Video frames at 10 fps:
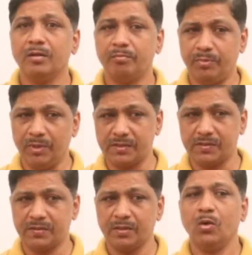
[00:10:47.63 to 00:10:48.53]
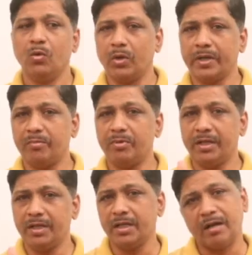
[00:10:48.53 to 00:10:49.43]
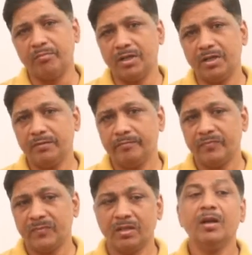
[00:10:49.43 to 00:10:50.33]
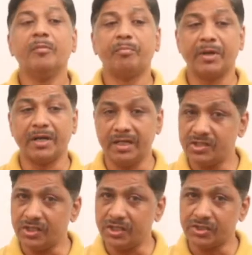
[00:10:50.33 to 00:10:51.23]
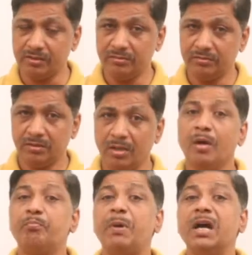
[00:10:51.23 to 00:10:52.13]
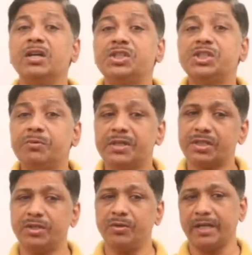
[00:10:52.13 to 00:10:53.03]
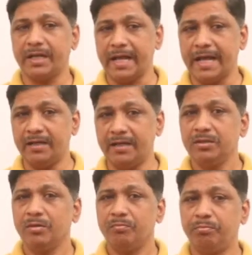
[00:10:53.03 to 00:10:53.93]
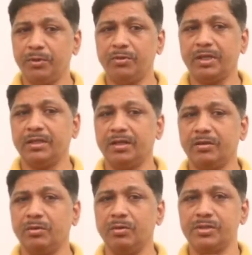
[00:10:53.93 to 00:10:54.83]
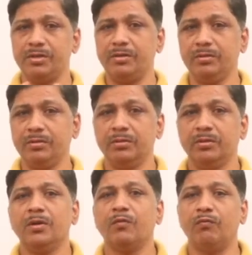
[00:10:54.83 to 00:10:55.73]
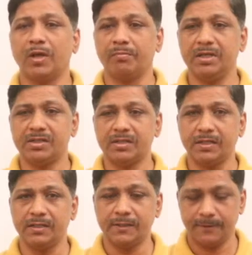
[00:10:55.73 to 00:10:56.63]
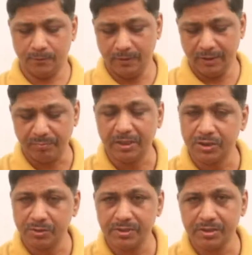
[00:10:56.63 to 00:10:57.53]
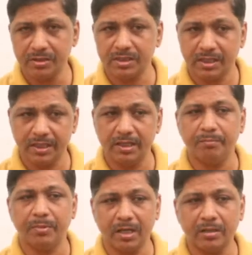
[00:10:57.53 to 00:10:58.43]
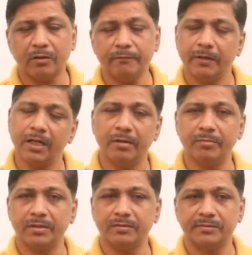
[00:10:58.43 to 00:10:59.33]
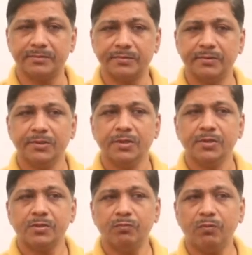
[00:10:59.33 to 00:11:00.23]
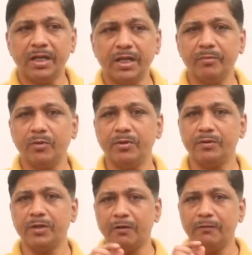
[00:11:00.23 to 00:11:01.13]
plus vocabulary, grammar, pronunciation, punctuation you can add, put together goes into verbal skills. Okay, punctuation is again a part of grammar. So what I'm going to now